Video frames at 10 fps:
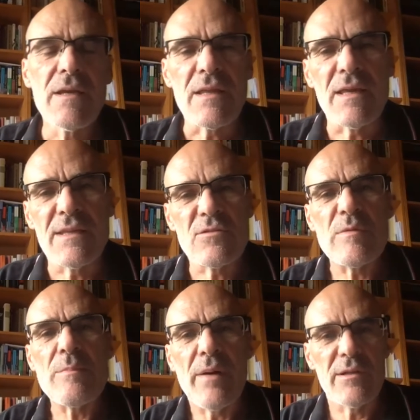uh, to
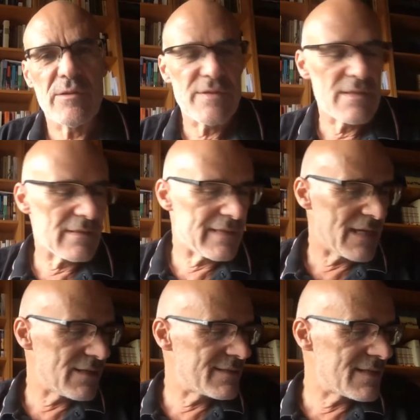be part of the
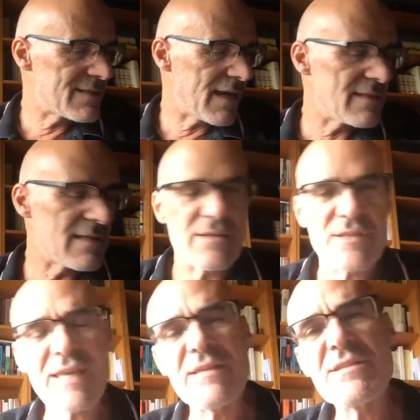international society? And the
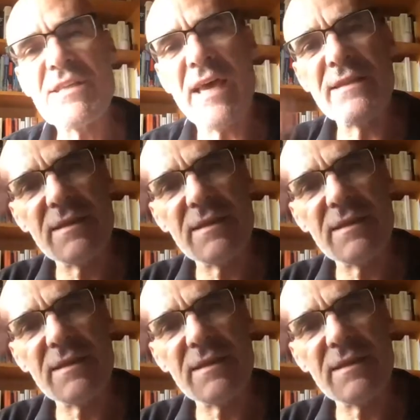second set